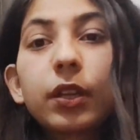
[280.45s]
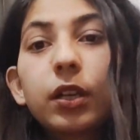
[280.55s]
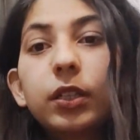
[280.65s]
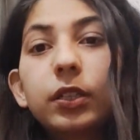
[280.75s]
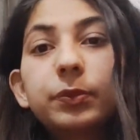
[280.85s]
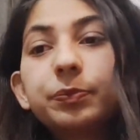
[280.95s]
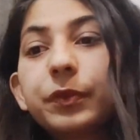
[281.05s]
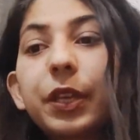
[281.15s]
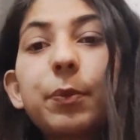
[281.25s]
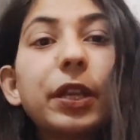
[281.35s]

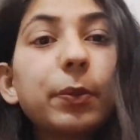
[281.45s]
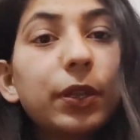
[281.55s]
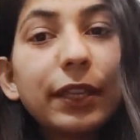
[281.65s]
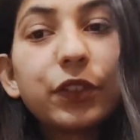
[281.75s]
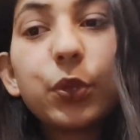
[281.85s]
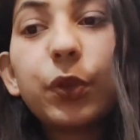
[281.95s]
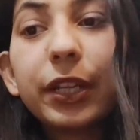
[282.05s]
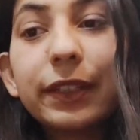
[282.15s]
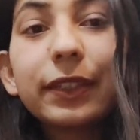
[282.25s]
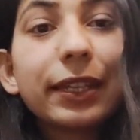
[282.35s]
They can metabolize
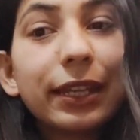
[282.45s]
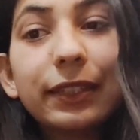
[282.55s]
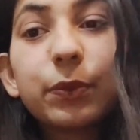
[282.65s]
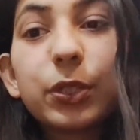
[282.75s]
nutrients in grains,